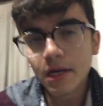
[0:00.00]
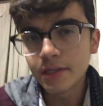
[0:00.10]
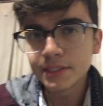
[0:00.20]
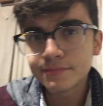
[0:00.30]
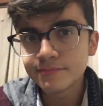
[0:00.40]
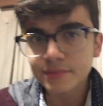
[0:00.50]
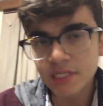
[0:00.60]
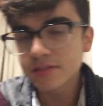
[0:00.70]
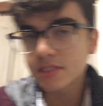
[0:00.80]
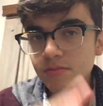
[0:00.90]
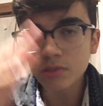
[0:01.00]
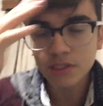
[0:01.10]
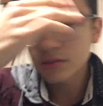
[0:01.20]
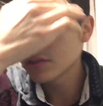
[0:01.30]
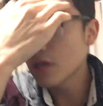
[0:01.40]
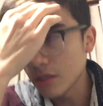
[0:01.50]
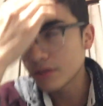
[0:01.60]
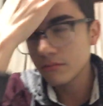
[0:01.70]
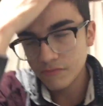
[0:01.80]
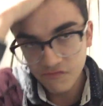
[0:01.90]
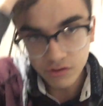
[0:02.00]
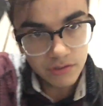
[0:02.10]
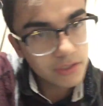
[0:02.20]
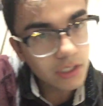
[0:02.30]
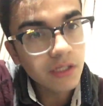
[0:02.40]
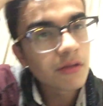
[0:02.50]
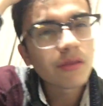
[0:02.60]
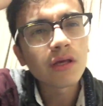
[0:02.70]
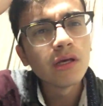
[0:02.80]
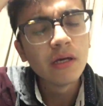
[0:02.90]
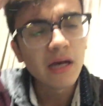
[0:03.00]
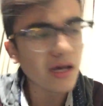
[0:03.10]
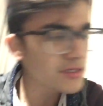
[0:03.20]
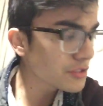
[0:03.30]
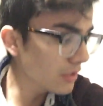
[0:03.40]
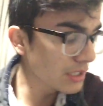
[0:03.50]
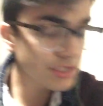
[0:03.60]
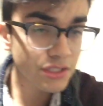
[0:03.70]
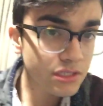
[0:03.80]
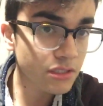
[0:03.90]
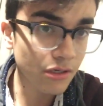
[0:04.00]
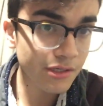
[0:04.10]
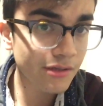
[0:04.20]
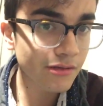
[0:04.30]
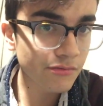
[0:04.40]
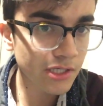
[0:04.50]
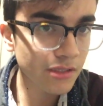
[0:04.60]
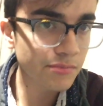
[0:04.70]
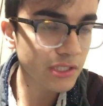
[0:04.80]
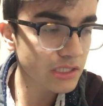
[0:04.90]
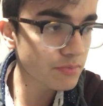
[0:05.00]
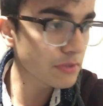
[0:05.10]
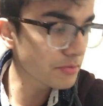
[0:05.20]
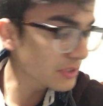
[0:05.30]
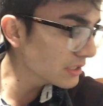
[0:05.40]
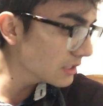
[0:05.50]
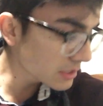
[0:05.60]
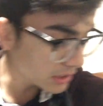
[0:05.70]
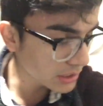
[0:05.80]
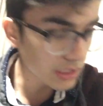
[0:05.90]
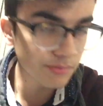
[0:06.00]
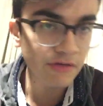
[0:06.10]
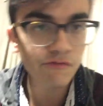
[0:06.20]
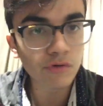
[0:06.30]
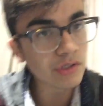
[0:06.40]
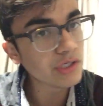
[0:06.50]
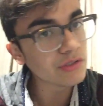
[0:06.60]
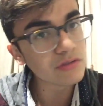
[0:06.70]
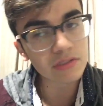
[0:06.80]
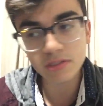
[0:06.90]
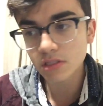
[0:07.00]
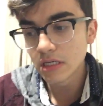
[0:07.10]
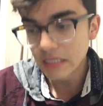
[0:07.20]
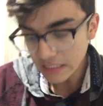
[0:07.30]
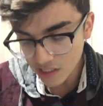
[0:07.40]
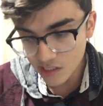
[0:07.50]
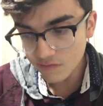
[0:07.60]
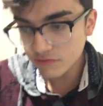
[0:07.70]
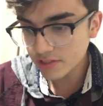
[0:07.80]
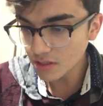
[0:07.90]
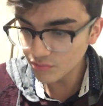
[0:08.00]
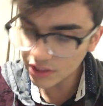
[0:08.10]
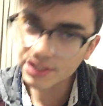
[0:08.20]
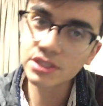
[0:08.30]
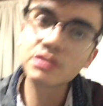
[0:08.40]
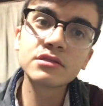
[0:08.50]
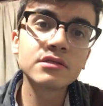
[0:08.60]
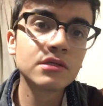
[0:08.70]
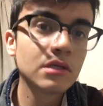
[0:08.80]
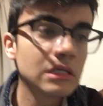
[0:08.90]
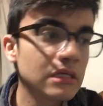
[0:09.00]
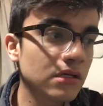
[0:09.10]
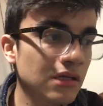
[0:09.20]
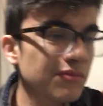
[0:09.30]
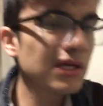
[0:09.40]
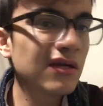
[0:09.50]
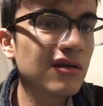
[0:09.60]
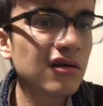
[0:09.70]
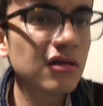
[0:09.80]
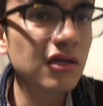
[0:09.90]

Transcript: um, not just playing, none first anything. Actually, I should start getting ready because people are gonna start coming for New Year's Eve celebration. And I'm here